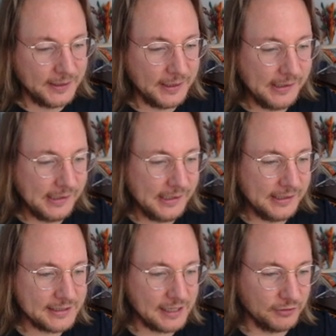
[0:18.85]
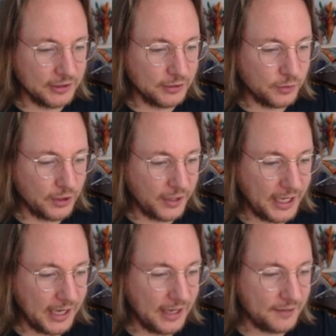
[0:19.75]
Uh, let's have a look. What do I
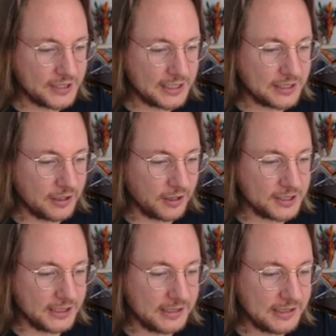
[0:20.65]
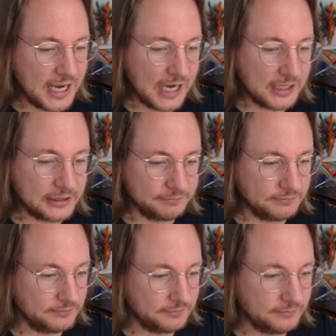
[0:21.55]
have? 60 cards in the deck.
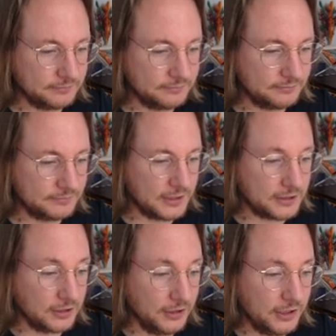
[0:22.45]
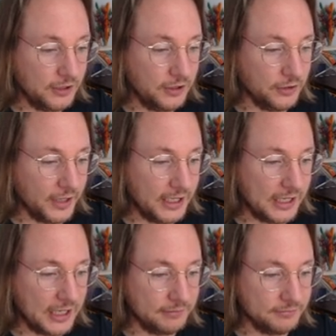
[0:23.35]
It's looking good, right? I
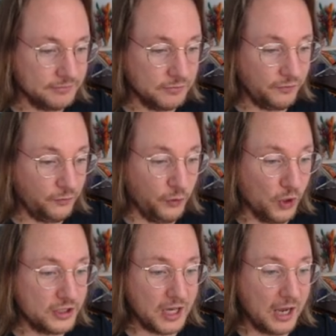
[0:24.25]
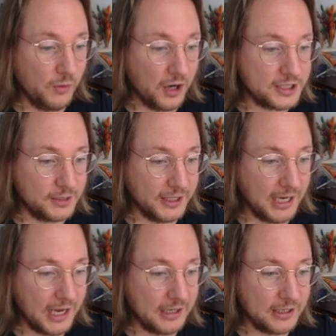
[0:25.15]
got four time walks in my
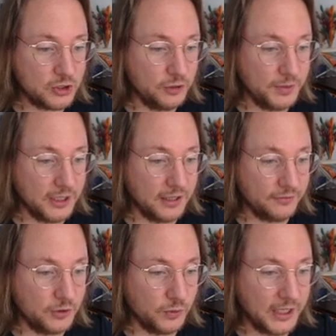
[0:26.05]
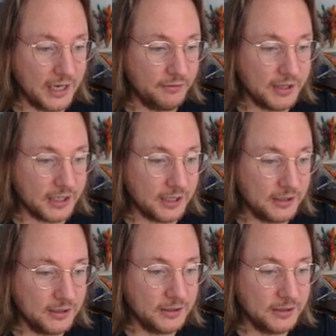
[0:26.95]
deck. That should be enough to win everything.